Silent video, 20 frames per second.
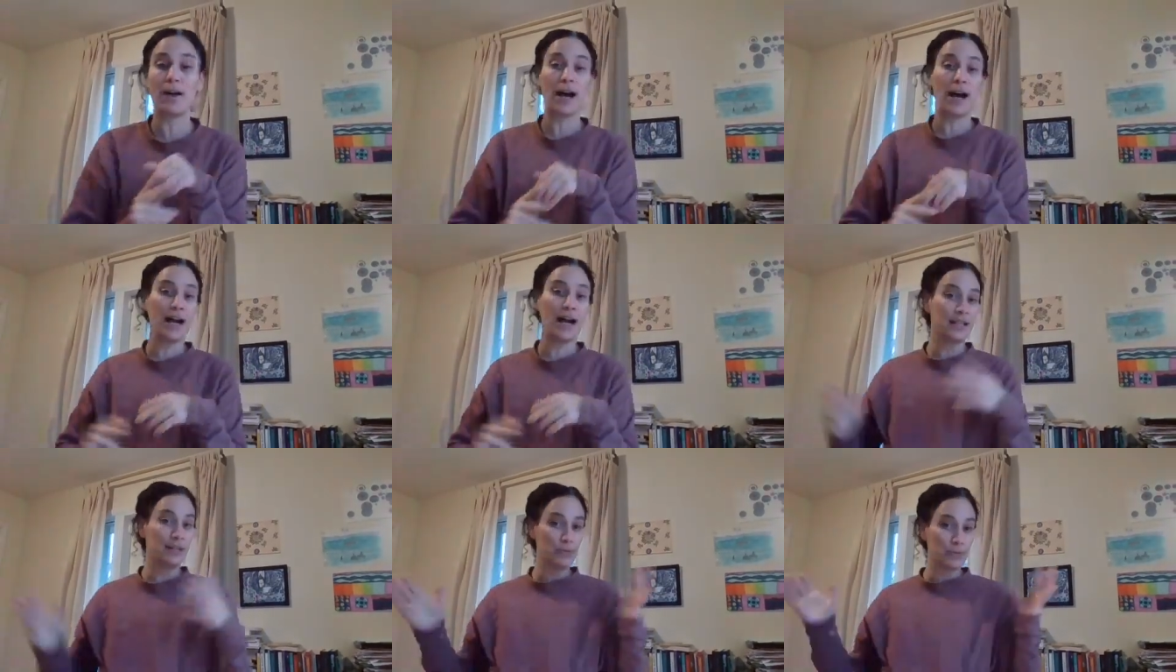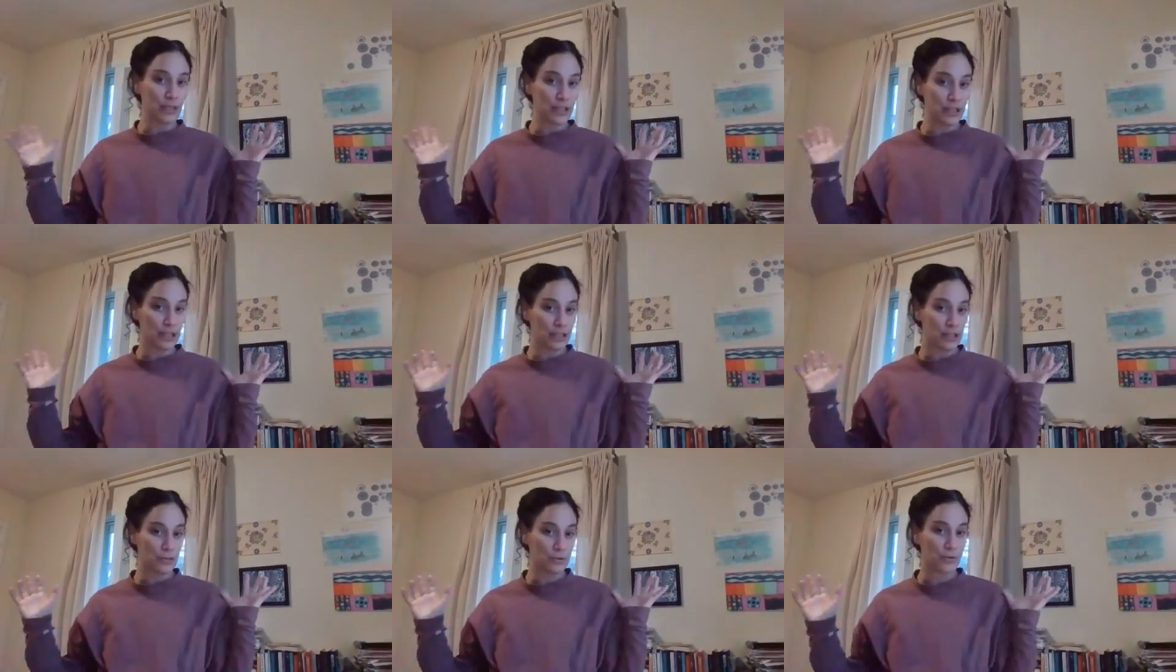I am
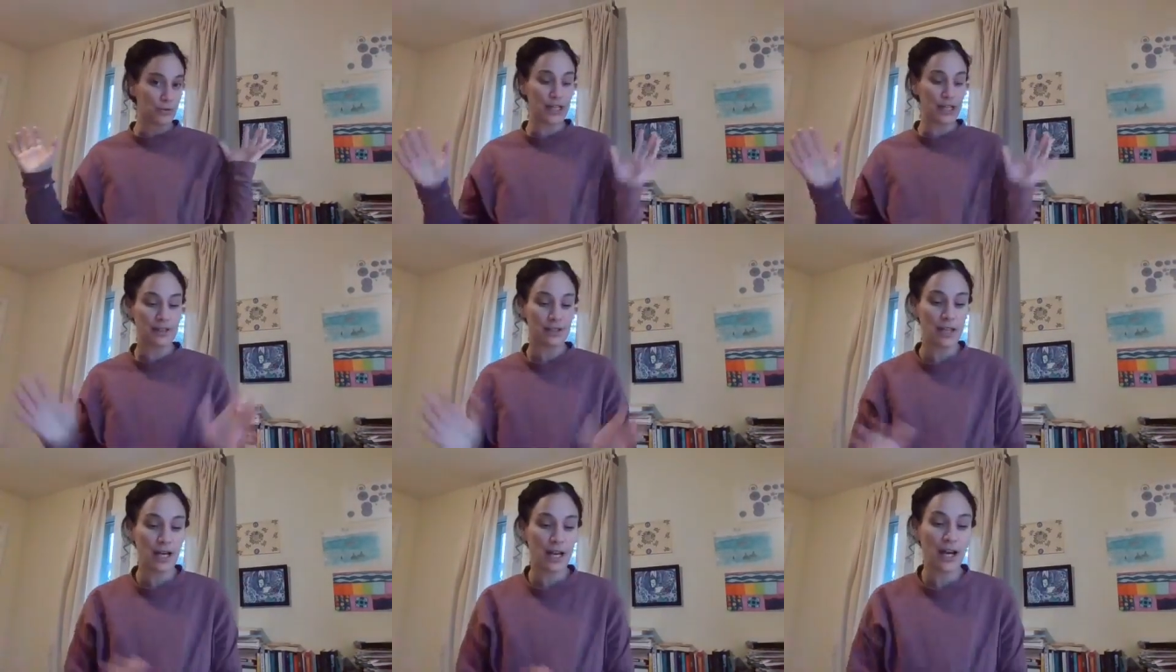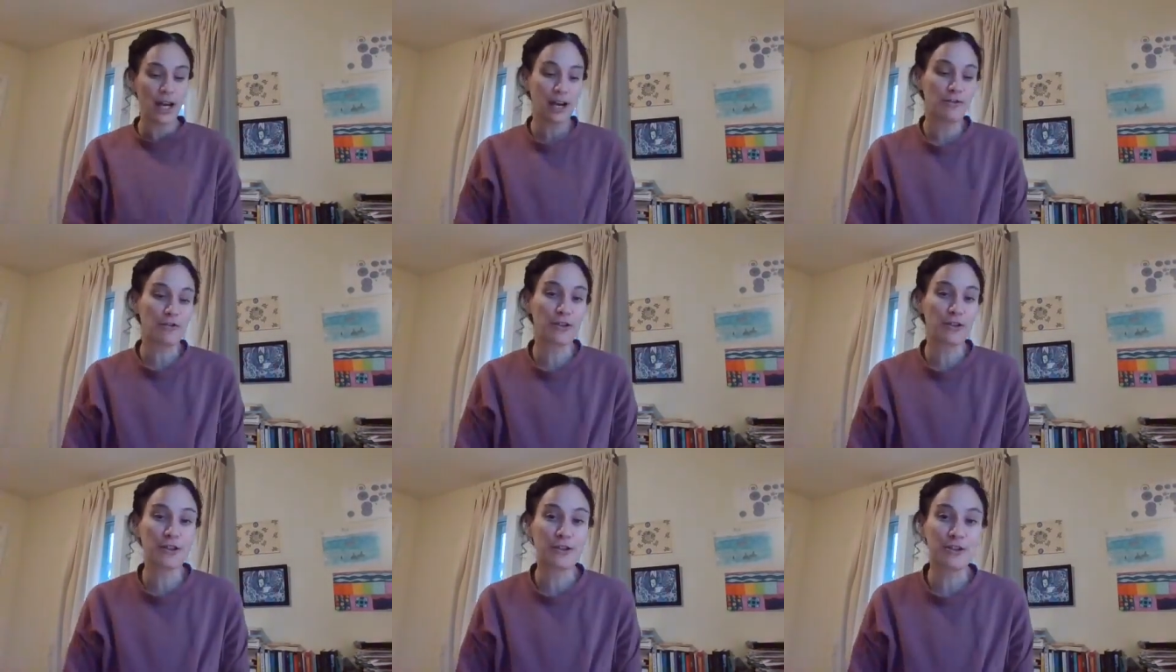willing to wait
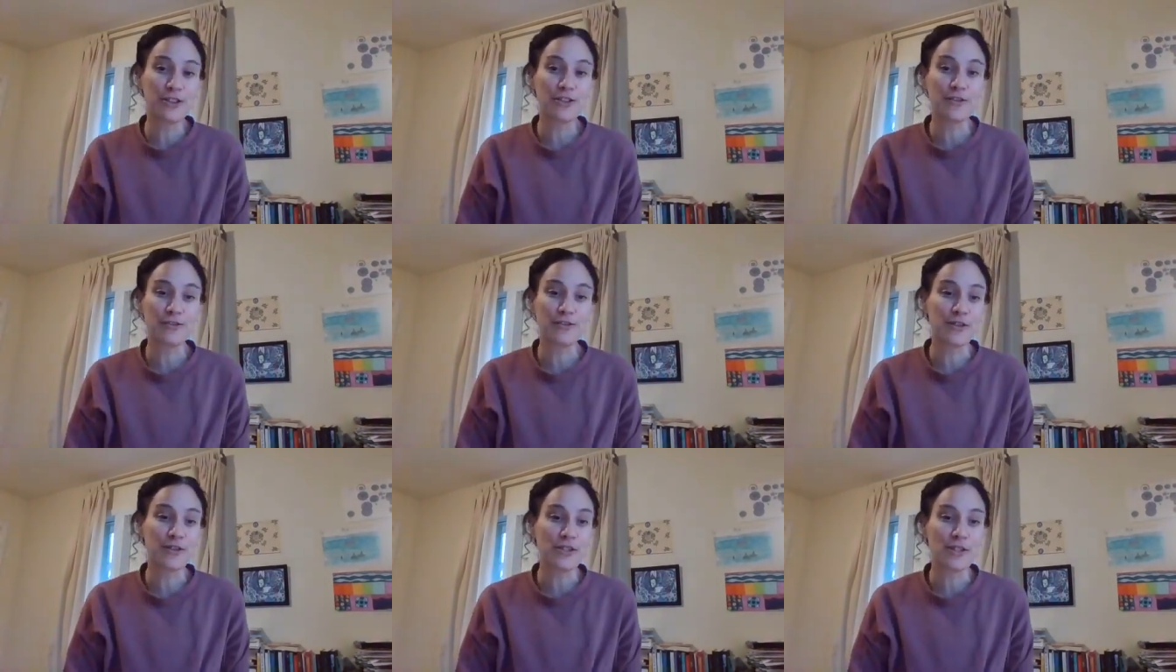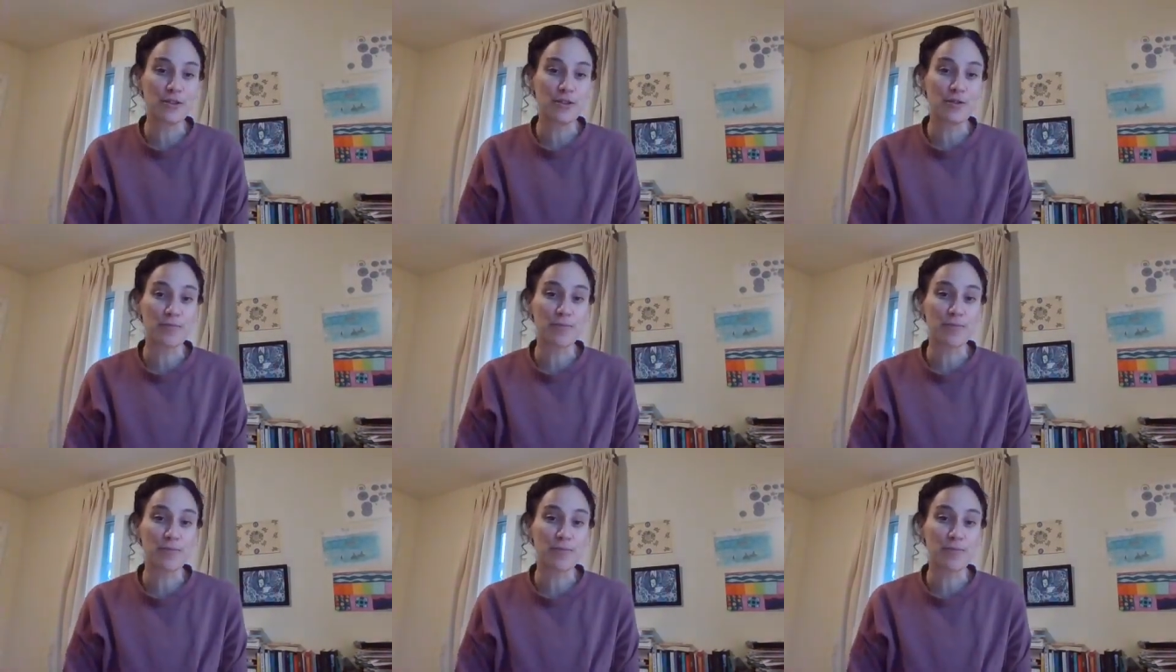for your university to